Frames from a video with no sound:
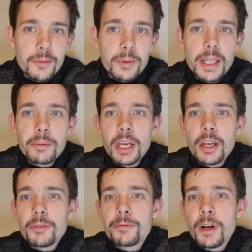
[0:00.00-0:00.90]
Well, there we
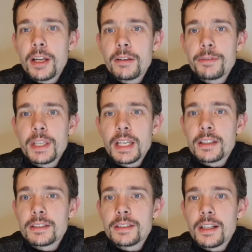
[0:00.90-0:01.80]
go. Five
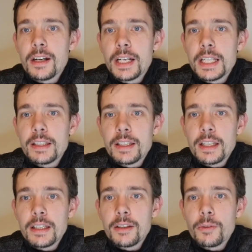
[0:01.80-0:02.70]
things that I
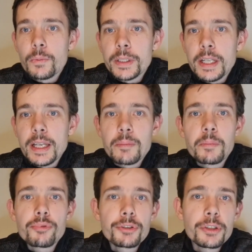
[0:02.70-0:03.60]
think will
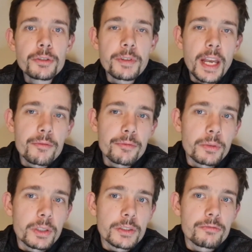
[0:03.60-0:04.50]
improve
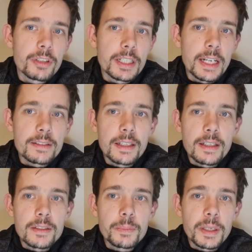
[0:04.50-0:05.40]
everyone's reenacting
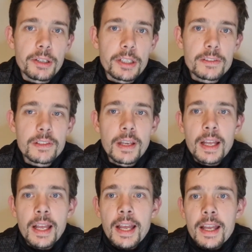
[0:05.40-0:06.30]
experience.
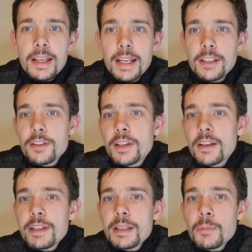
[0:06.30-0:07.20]
Can you
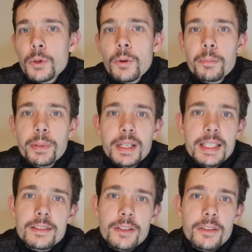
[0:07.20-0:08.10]
think of any more?
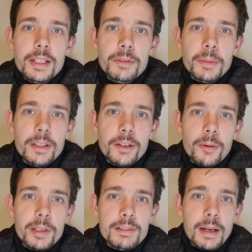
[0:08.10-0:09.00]
Please do leave them in the
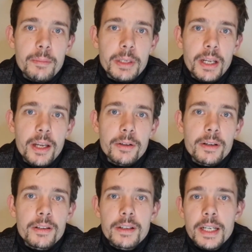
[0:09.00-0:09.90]
comments down below.
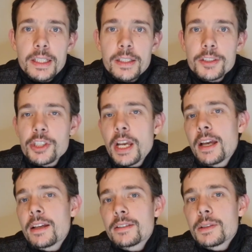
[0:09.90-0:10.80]
Like,
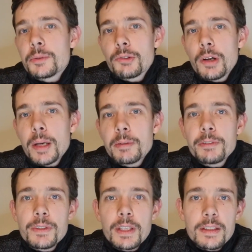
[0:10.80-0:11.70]
share, and subscribe
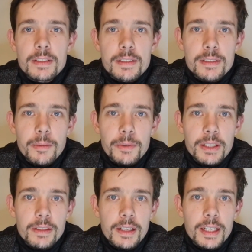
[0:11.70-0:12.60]
if you think this is
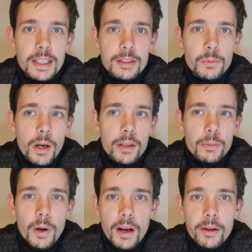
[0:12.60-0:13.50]
something that is
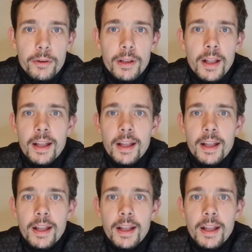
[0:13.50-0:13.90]
worthwhile.